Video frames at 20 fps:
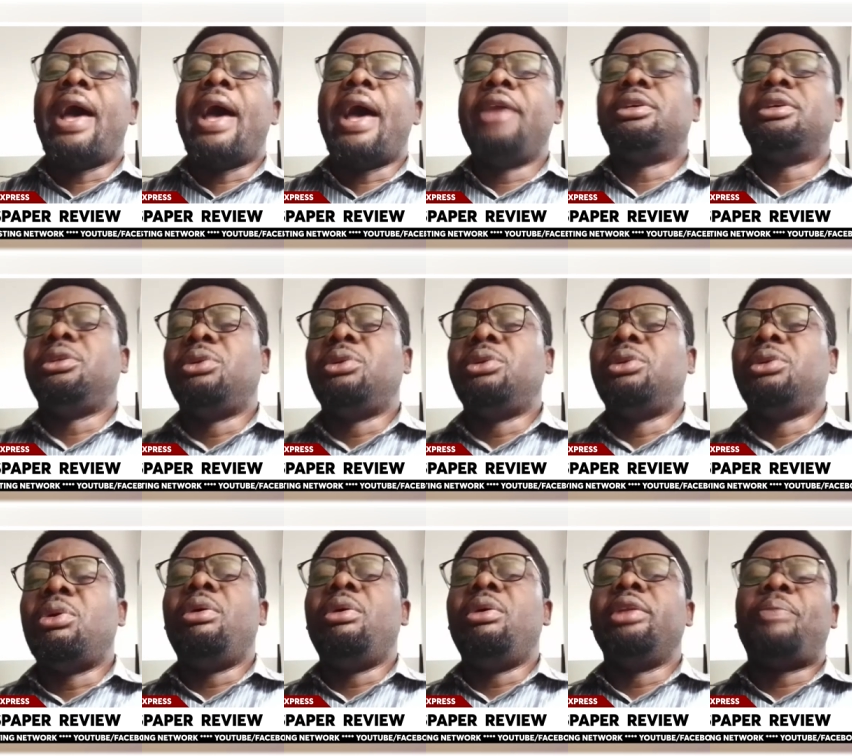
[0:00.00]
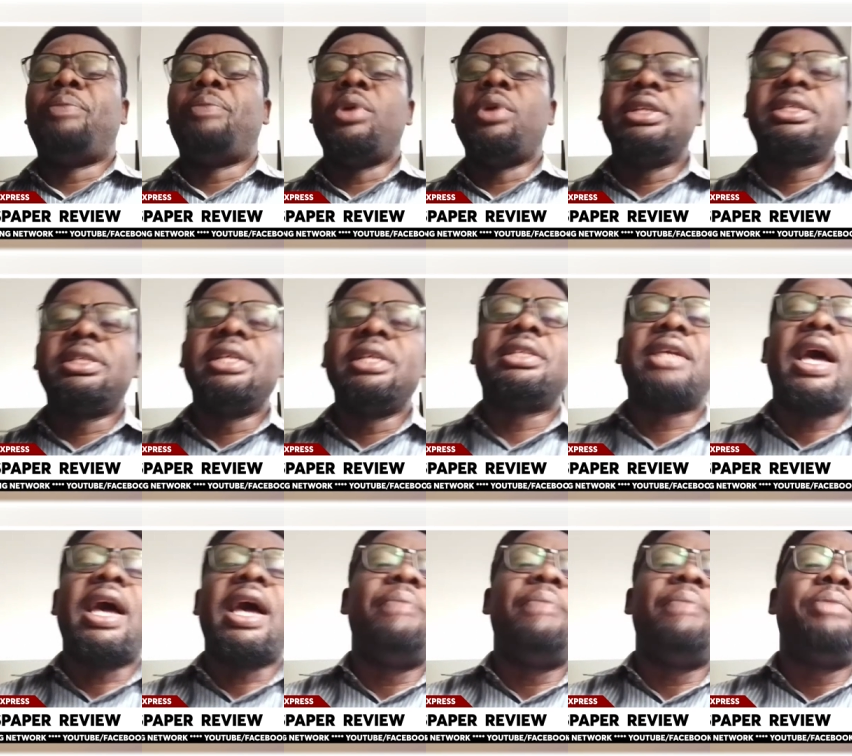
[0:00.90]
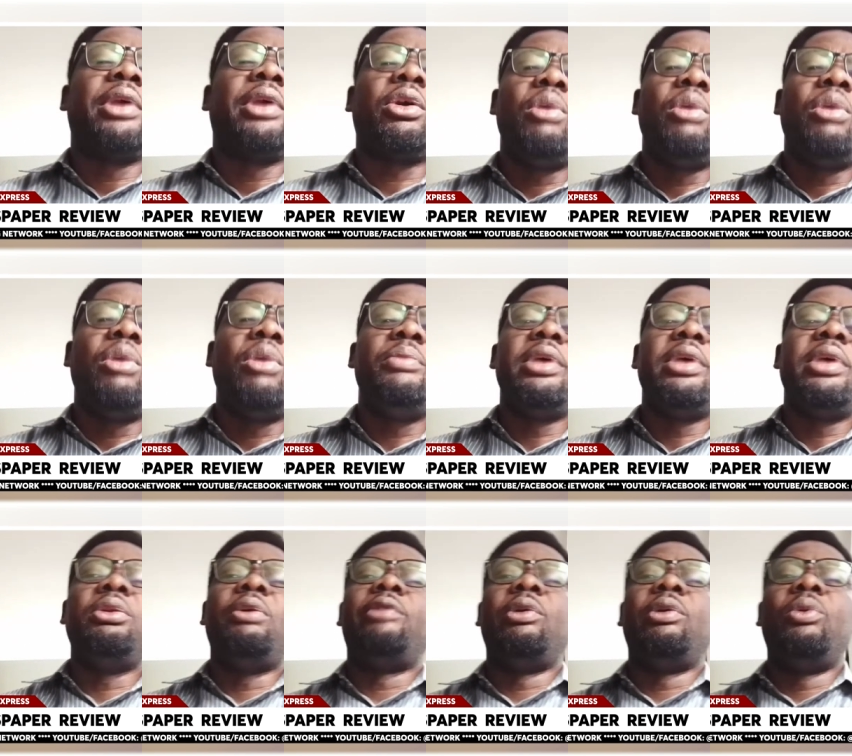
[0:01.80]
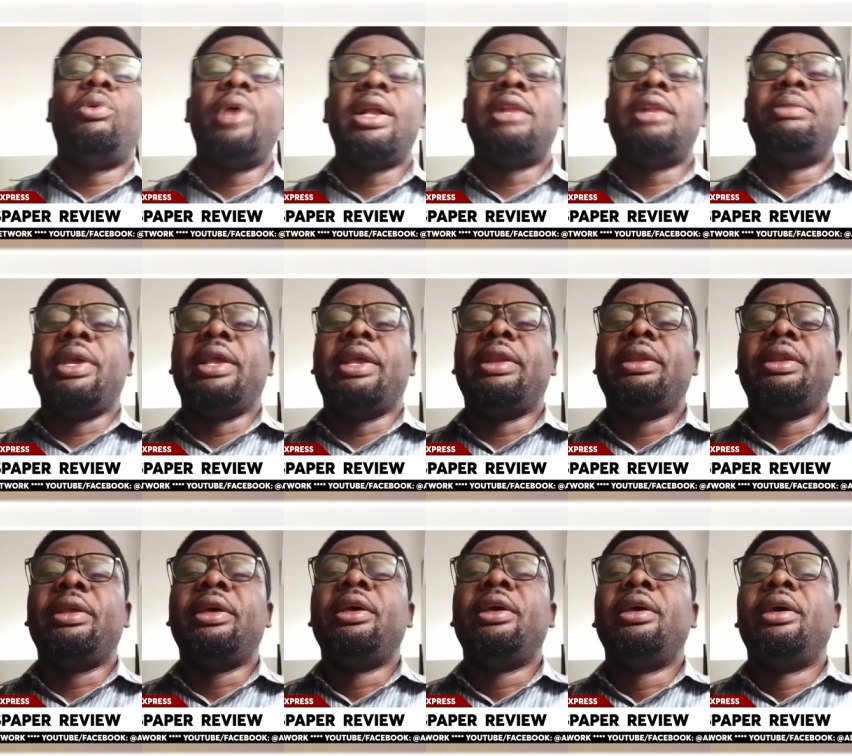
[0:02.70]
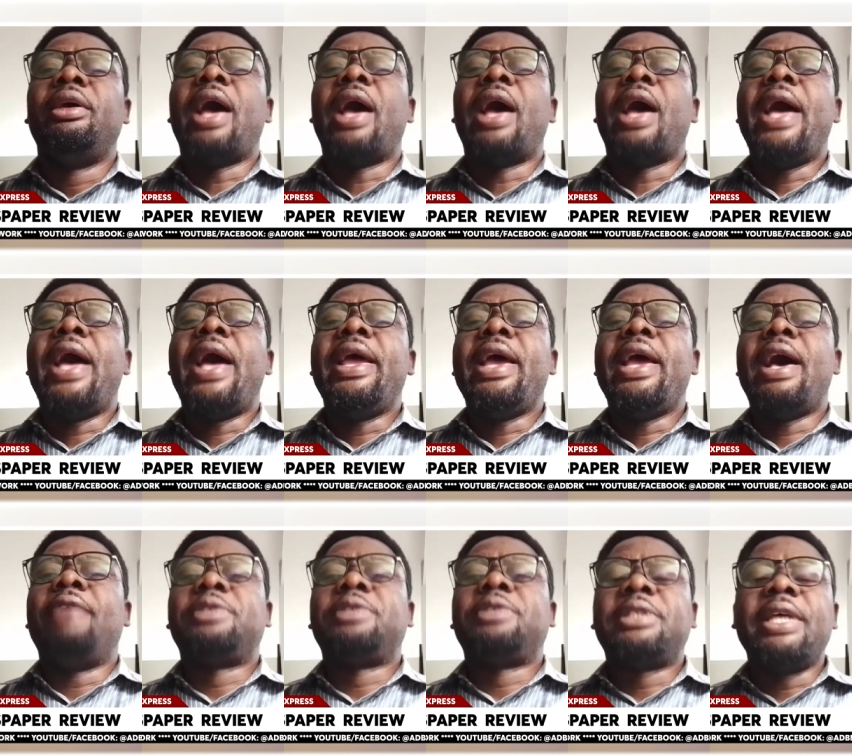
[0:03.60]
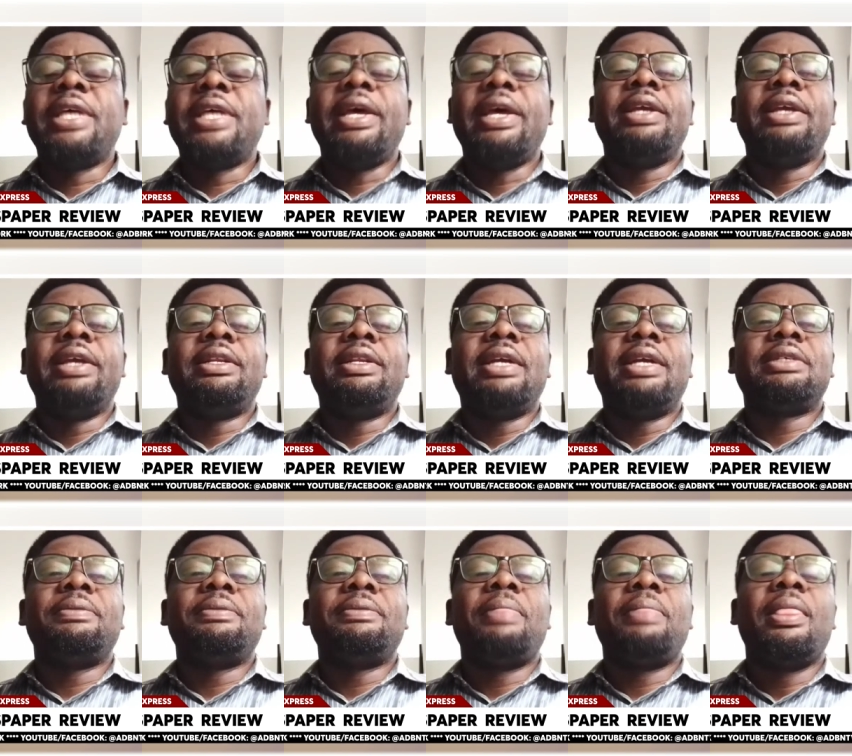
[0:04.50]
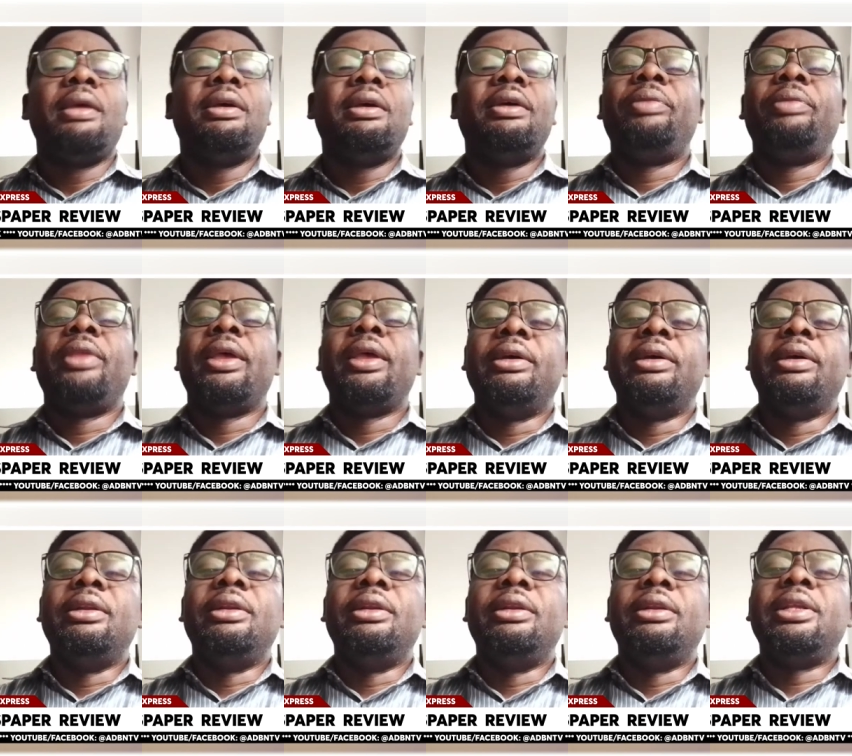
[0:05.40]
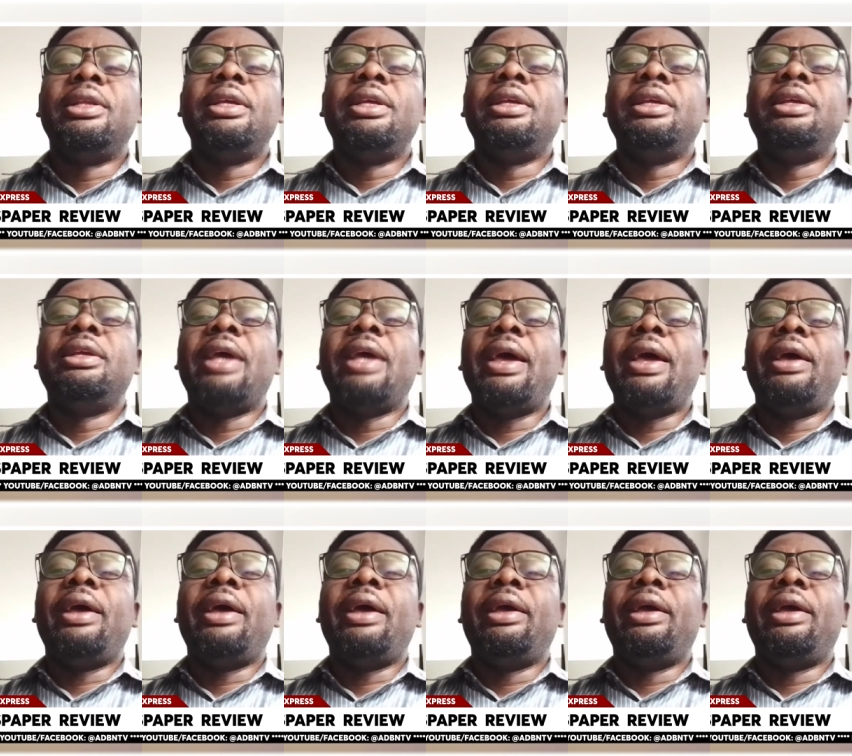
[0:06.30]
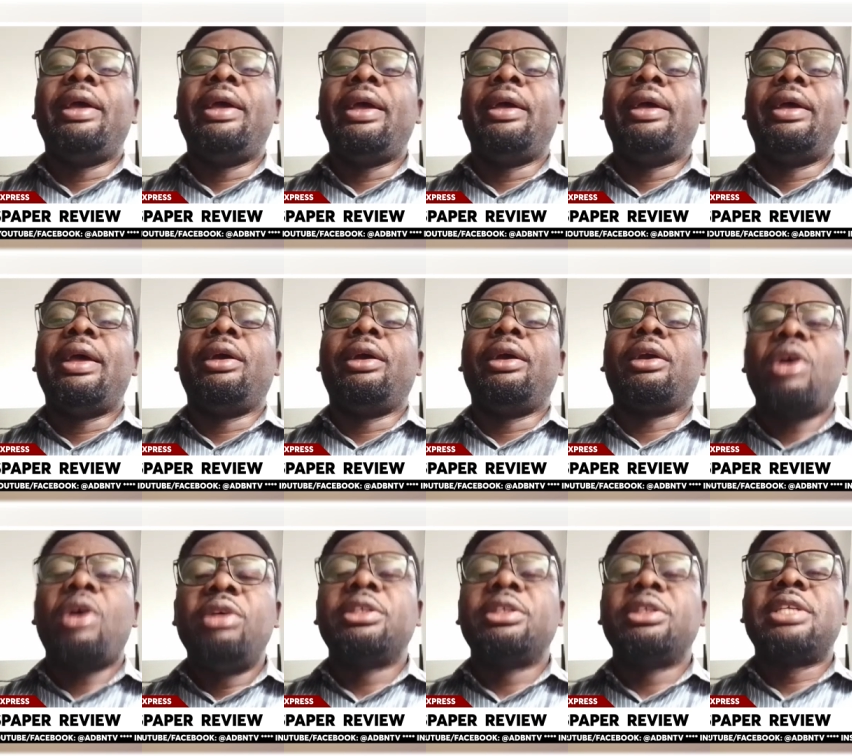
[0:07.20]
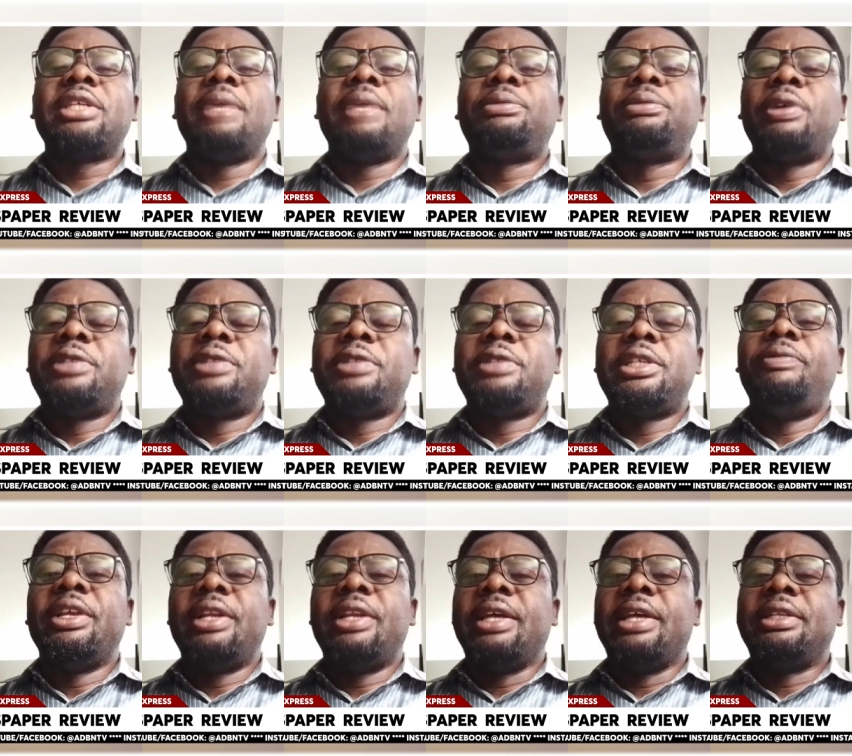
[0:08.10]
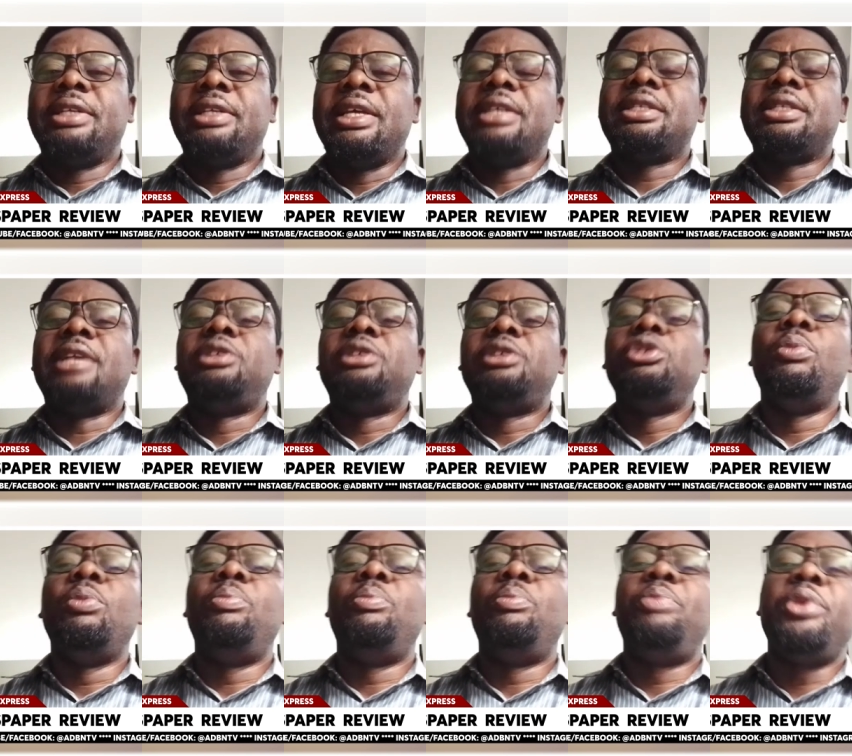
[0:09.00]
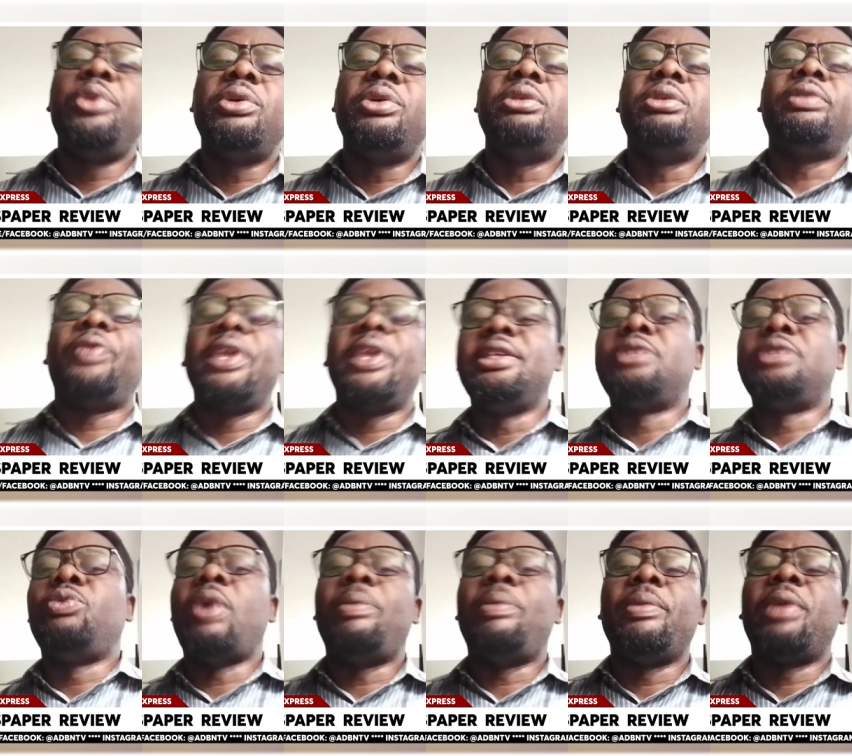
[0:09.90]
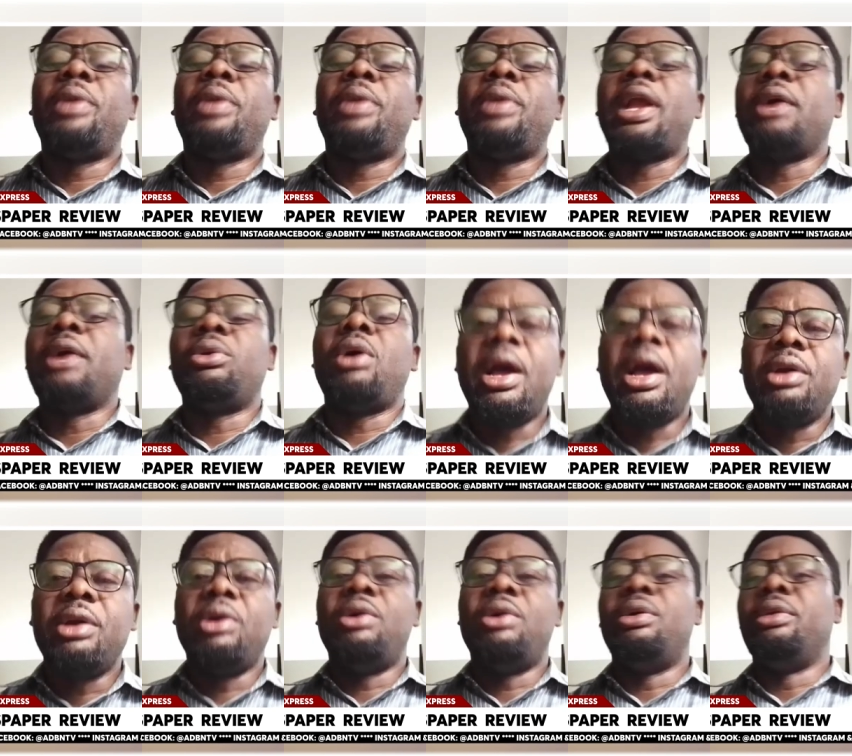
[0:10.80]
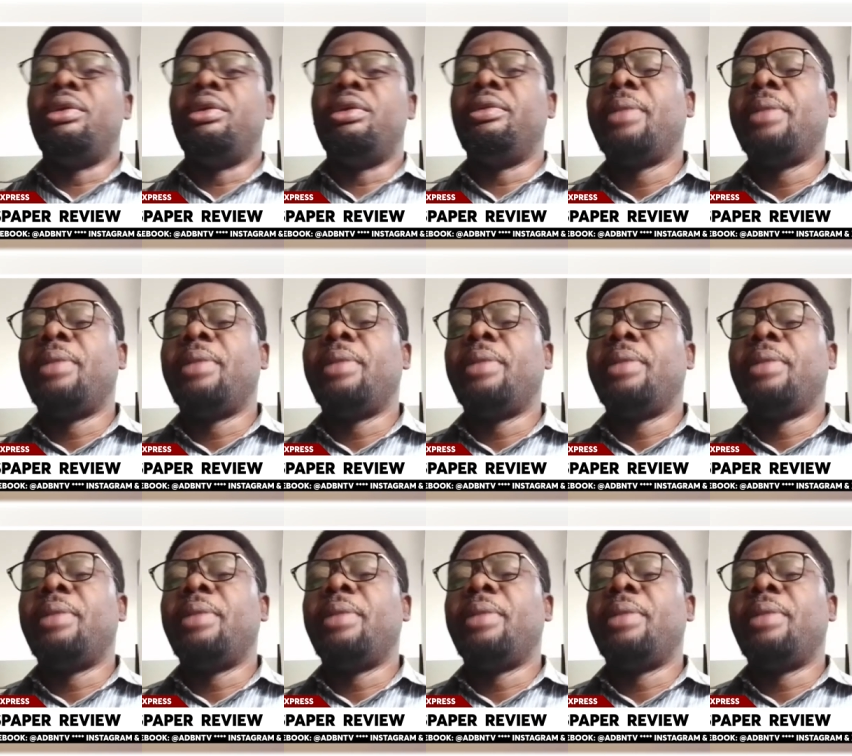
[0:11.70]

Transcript: I don't know, the policies are becoming overwhelming. I have said that the concept of safety net is that you build things where people are going to hang on,